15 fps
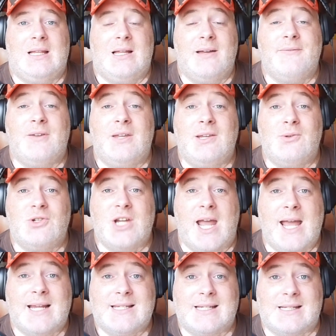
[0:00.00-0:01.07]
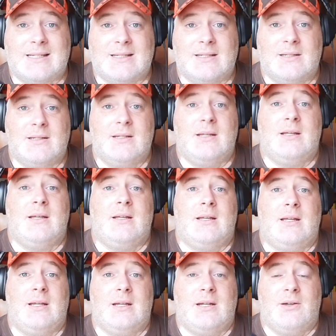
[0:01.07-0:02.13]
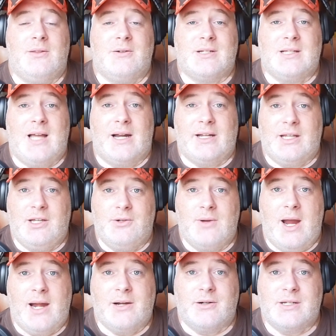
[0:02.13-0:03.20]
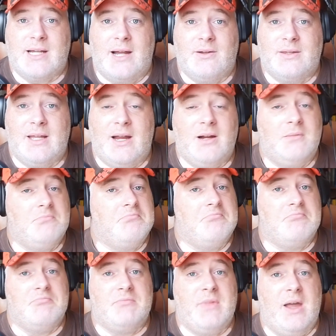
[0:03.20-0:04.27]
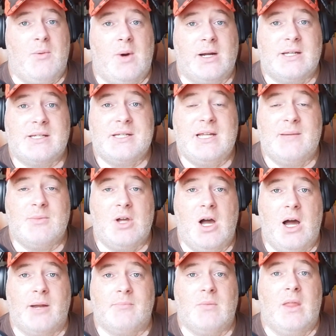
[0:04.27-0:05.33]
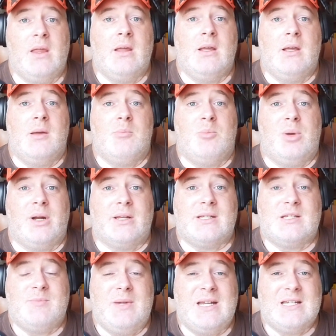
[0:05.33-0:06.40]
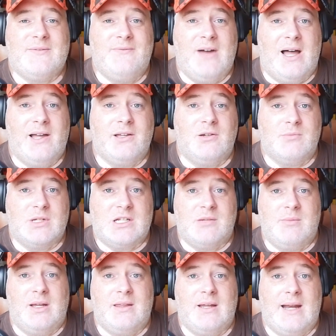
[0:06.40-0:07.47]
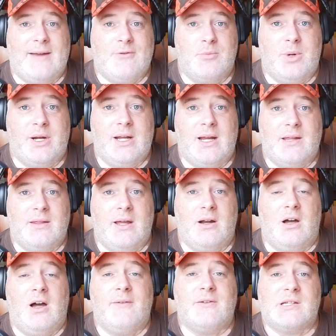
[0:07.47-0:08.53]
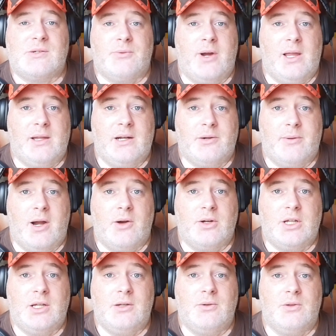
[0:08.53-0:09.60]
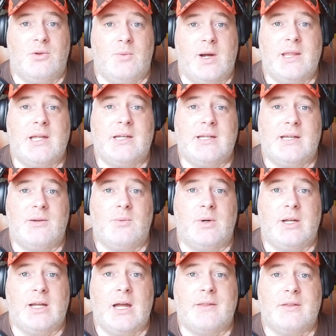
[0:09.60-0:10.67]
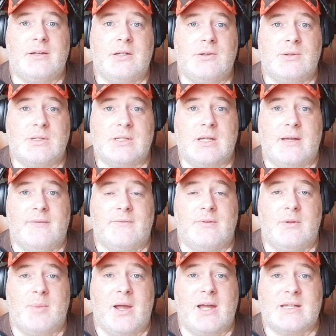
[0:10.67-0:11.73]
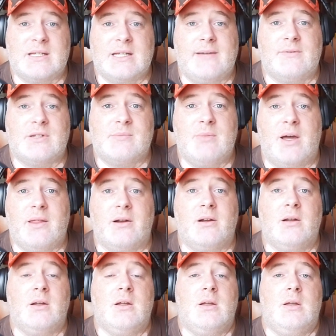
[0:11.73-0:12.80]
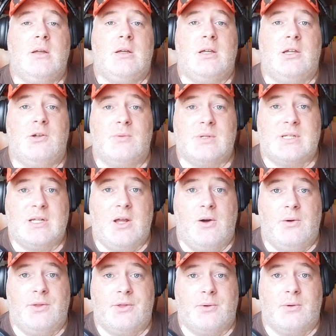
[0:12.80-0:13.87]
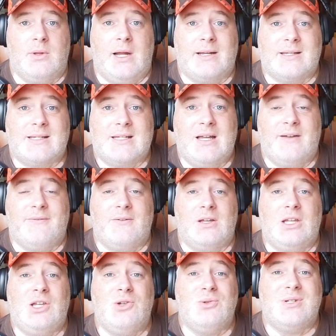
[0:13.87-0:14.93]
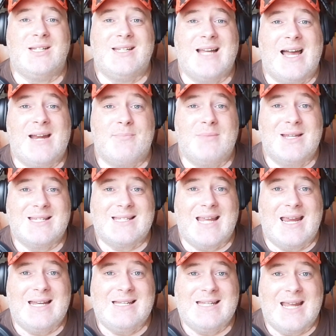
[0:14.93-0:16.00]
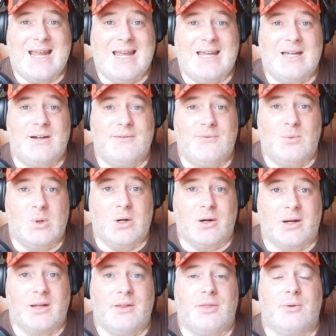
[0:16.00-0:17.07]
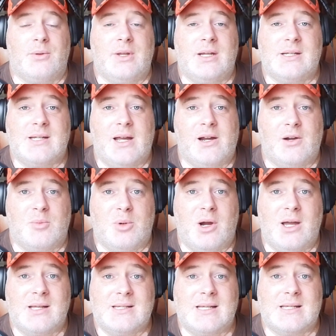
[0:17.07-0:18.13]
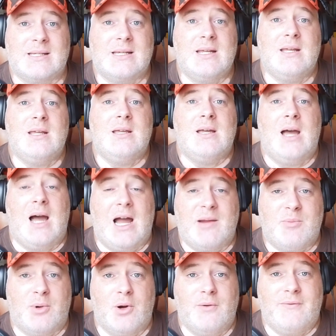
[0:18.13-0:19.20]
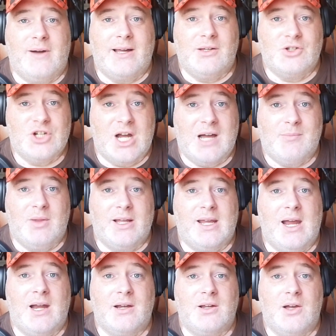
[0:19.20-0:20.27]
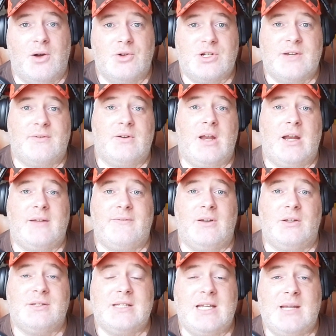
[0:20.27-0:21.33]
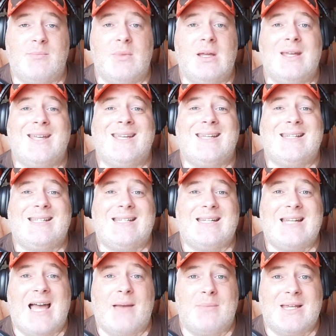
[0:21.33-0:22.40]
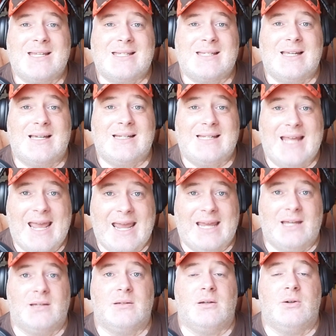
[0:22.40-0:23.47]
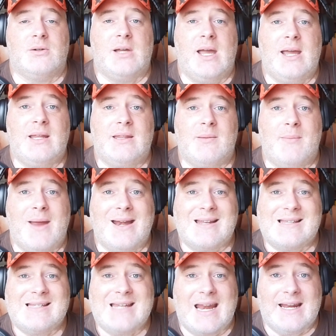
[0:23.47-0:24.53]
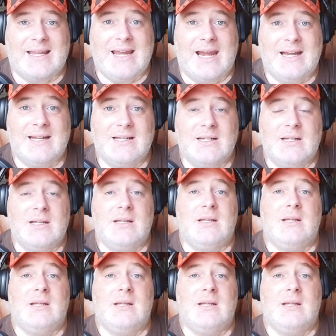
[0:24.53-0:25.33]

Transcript: love Hugh Jackson. There's a lot of Hugh haters out there. They want to see him gone. But it speaks volumes to me that everybody in that office rallied around Hugh the way they did when he got the news of the passing of his mother. Hugh was going through a lot of stuff. Hugh did not miss a day of work through the entire process. High-profile job like head coach of an NFL team, did not miss a day, okay? The man is dedicated.